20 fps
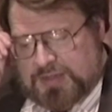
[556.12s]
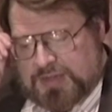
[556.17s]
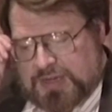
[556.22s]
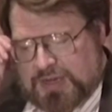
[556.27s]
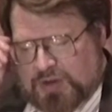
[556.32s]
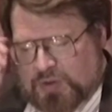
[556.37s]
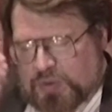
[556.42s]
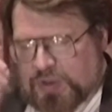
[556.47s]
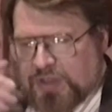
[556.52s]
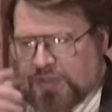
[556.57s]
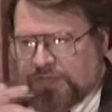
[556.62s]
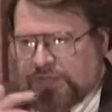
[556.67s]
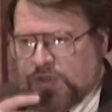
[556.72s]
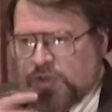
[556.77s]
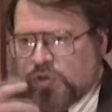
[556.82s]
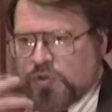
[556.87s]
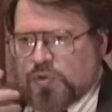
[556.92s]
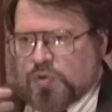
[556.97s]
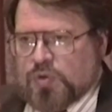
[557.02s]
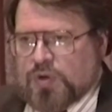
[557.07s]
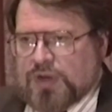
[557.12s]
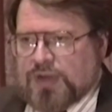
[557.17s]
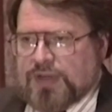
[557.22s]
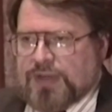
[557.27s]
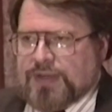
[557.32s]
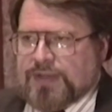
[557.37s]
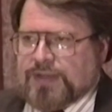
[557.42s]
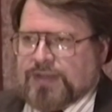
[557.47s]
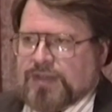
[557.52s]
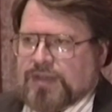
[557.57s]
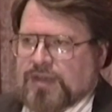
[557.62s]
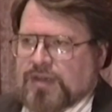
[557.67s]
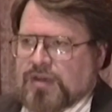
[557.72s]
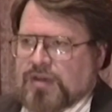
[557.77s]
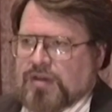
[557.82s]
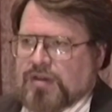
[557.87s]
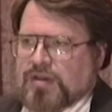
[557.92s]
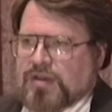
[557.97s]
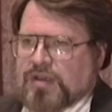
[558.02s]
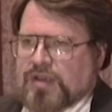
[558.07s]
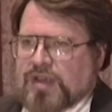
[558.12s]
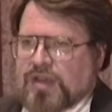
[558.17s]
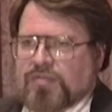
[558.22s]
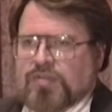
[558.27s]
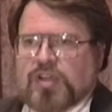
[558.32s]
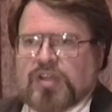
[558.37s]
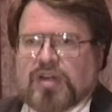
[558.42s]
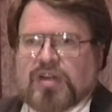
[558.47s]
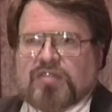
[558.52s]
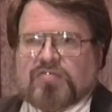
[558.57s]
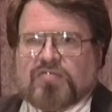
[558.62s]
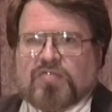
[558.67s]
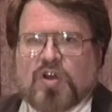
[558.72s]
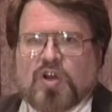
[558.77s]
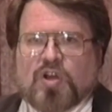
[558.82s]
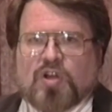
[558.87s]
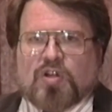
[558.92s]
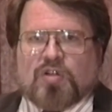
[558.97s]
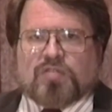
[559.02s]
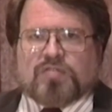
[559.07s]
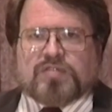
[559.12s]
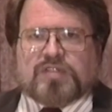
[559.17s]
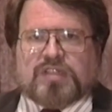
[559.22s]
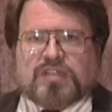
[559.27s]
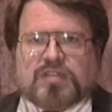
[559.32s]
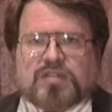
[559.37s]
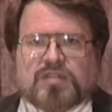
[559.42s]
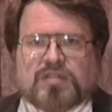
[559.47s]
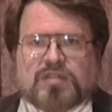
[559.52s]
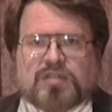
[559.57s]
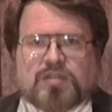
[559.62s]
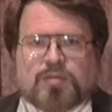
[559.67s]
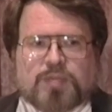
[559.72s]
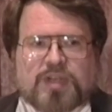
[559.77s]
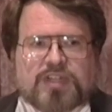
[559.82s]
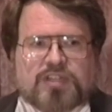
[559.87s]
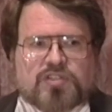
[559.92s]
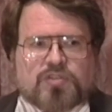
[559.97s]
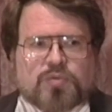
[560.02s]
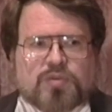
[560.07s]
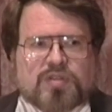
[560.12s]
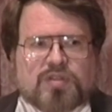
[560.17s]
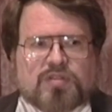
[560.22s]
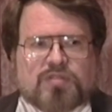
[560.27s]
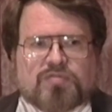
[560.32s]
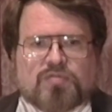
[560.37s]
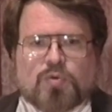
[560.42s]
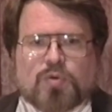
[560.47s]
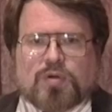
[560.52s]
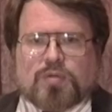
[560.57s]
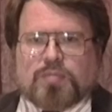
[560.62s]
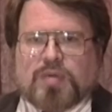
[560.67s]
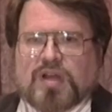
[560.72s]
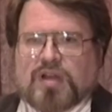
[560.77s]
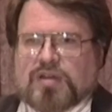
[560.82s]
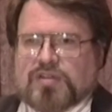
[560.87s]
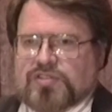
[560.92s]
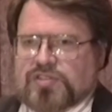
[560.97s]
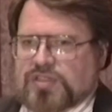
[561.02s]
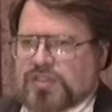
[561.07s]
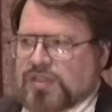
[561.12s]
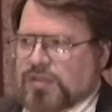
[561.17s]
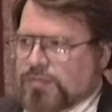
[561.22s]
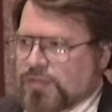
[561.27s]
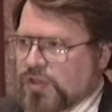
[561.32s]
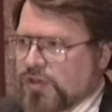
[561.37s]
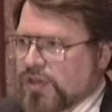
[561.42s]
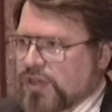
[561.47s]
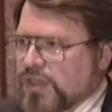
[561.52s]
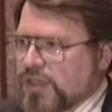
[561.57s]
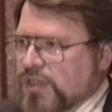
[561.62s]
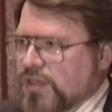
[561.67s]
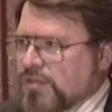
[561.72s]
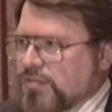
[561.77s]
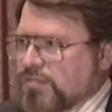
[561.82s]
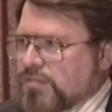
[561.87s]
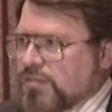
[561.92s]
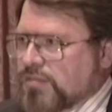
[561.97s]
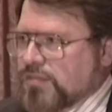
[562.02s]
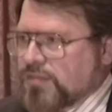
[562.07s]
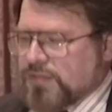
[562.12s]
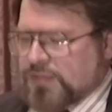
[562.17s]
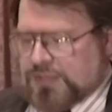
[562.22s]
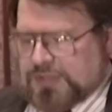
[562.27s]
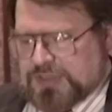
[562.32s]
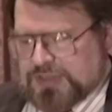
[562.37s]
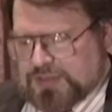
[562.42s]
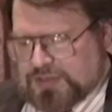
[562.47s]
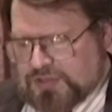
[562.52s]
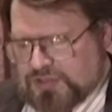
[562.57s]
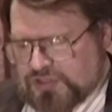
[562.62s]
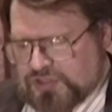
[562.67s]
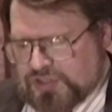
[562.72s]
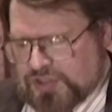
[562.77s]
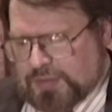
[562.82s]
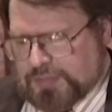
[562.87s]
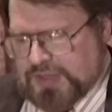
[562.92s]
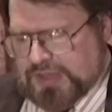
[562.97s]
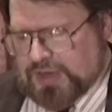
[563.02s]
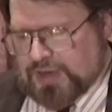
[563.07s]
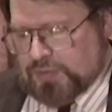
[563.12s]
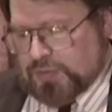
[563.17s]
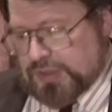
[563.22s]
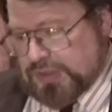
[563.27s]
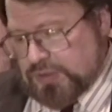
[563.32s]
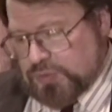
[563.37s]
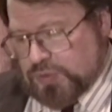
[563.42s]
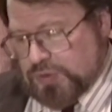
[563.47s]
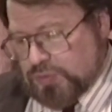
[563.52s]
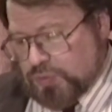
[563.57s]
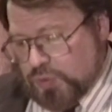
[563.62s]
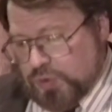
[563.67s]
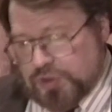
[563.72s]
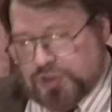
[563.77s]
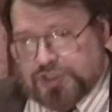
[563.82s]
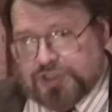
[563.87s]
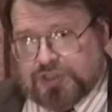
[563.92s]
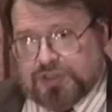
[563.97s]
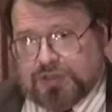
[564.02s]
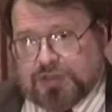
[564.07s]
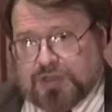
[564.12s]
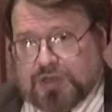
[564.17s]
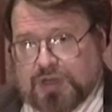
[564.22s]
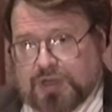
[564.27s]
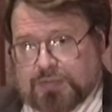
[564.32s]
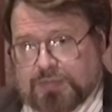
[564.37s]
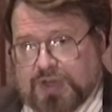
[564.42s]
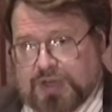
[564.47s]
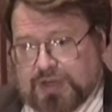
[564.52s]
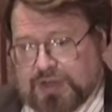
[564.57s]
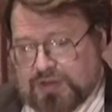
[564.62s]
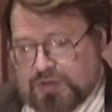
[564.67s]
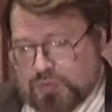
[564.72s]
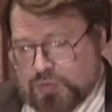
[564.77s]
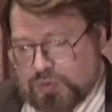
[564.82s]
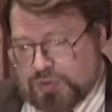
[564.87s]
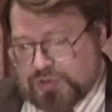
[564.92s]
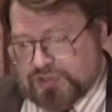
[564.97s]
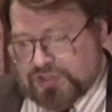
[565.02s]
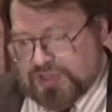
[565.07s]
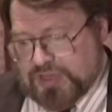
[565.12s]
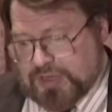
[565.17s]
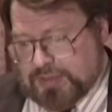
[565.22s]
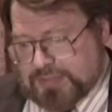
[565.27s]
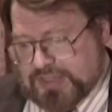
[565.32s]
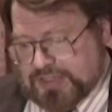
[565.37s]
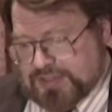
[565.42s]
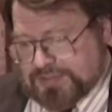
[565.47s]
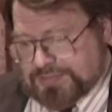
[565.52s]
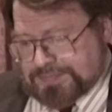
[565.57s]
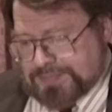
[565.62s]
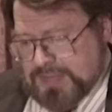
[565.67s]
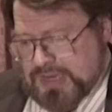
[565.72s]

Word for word: Now, if you ever get involved in debates within the foreign policy community, and this is something I really wouldn't wish on my worst enemies,